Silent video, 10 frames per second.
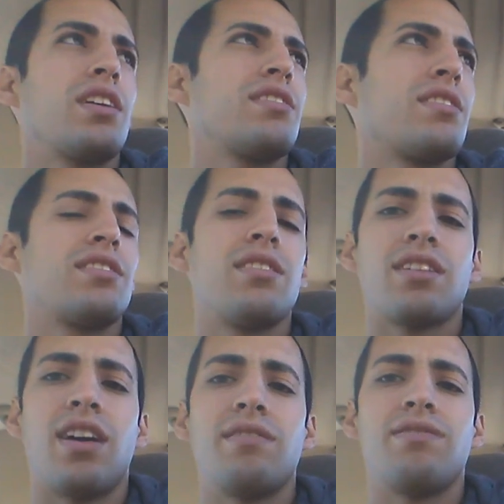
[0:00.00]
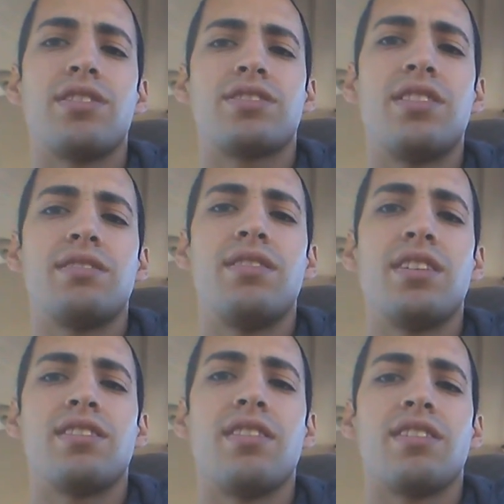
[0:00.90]
I did? I invested
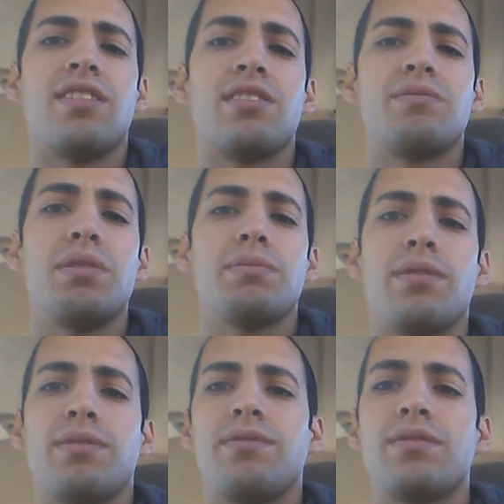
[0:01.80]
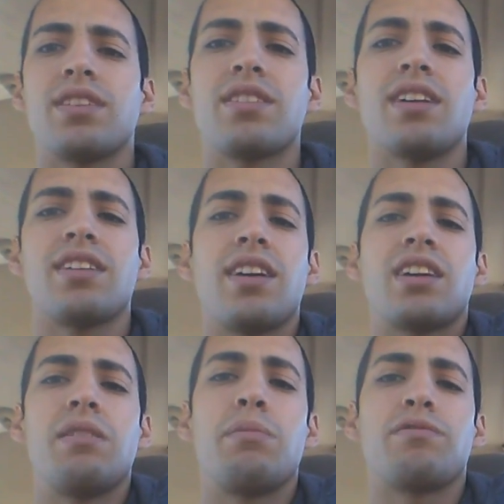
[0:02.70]
in other people. It's like not like I
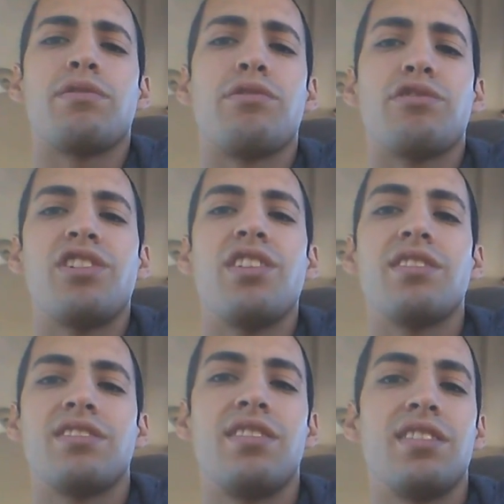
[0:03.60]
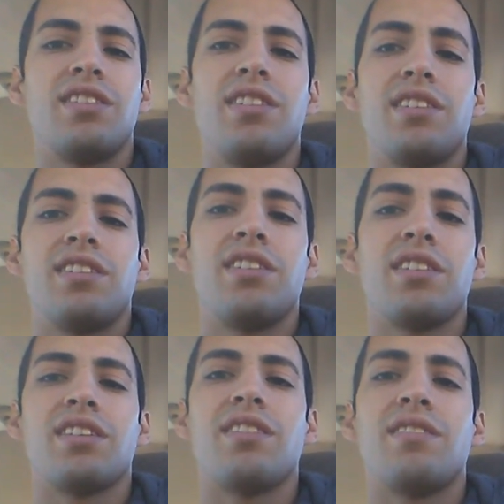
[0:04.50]
came in for free,
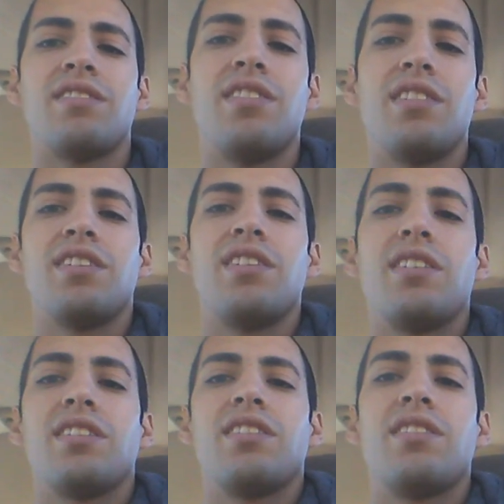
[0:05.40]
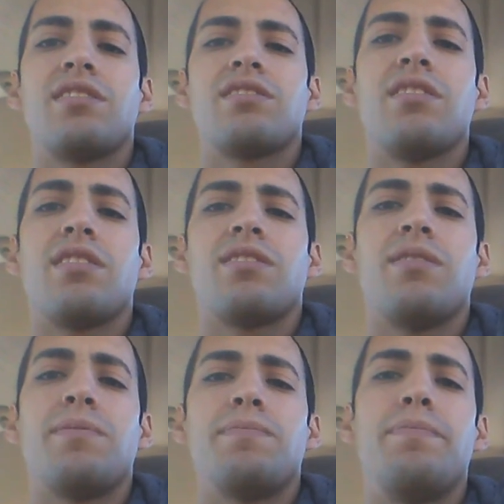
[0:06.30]
you know?
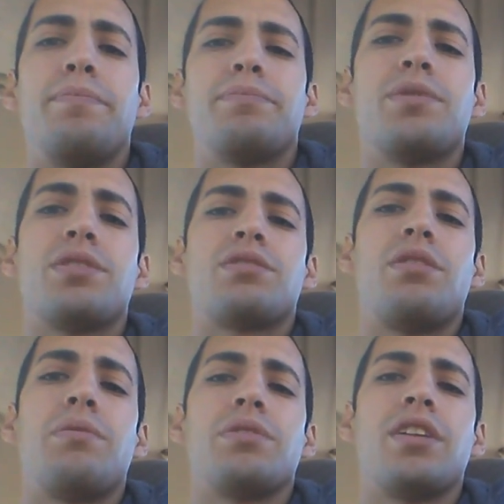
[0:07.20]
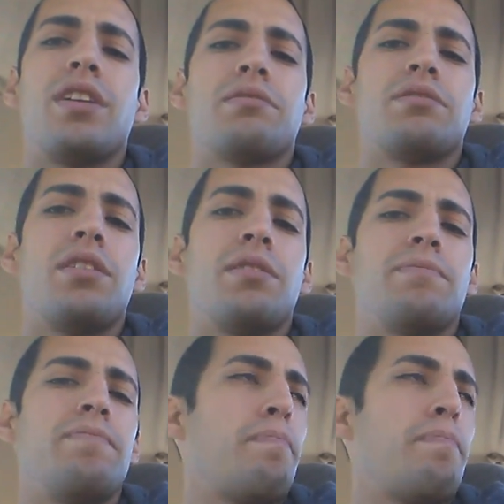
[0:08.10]
So, I'm just throwing that out there.